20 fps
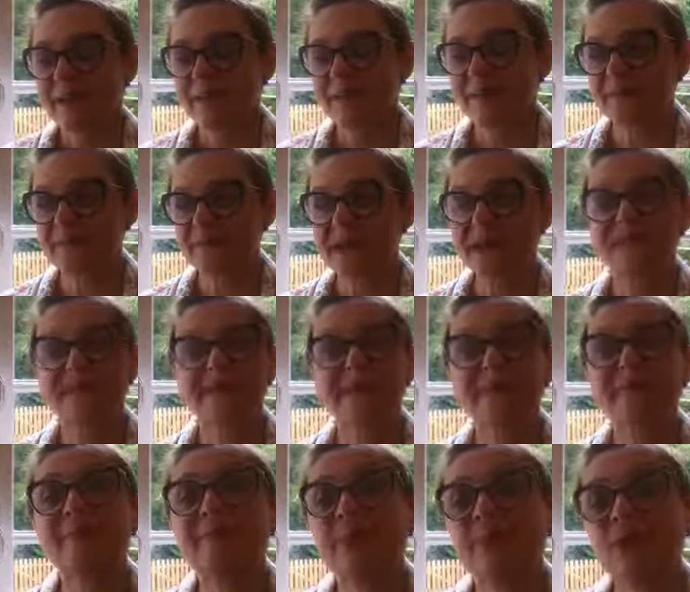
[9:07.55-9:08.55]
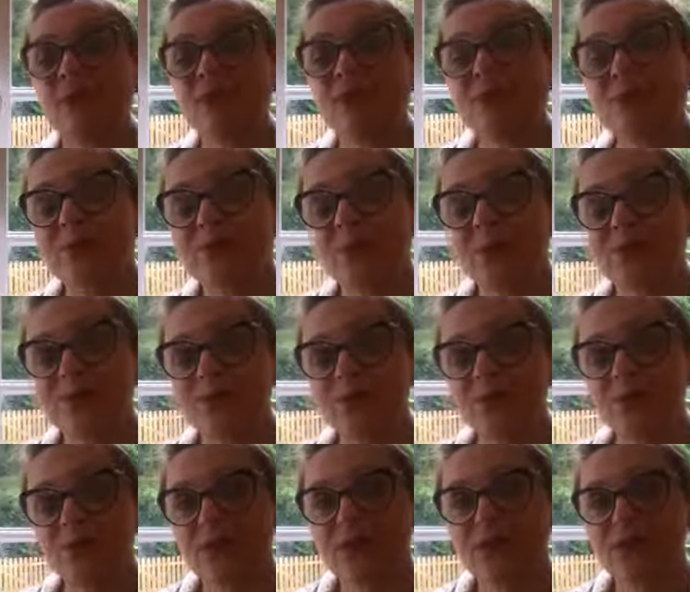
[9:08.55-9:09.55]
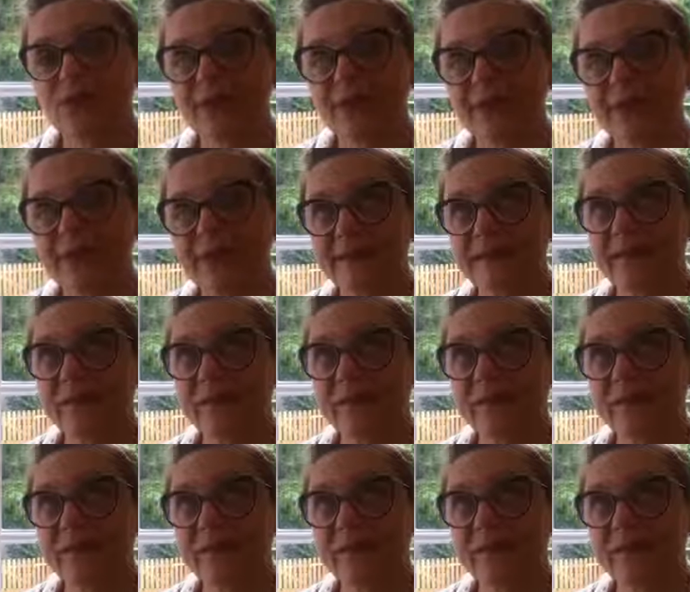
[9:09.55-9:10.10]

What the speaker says: But at some point when you think that,